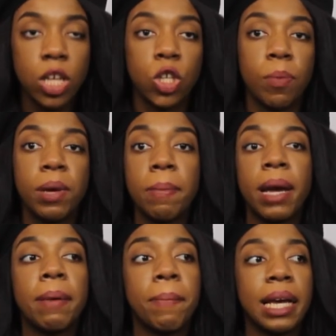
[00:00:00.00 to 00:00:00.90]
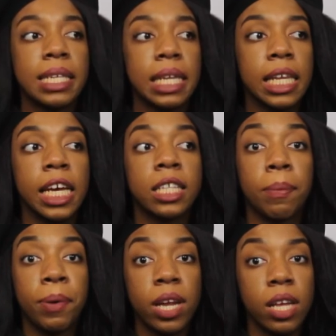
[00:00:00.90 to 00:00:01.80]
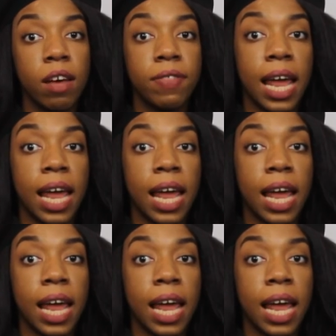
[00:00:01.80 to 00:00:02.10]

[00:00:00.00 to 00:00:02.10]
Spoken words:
So basically, it's a PDF